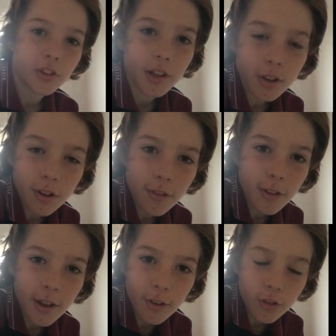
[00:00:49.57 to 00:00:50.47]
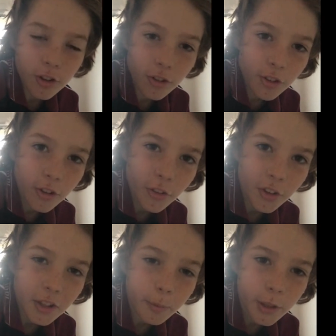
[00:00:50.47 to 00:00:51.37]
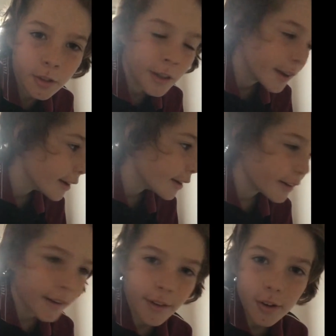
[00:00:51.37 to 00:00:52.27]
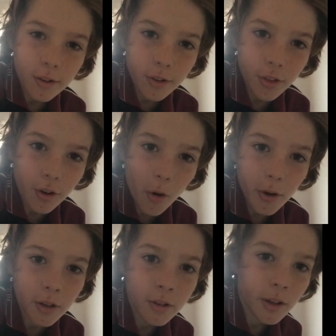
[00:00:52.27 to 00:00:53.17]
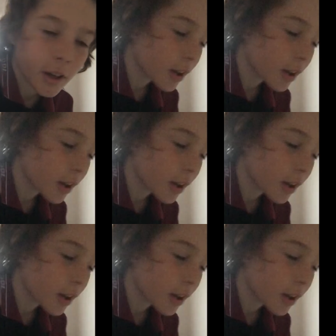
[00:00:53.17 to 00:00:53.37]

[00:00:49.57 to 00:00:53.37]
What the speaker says: stand over there if you can see me and not just throw it, I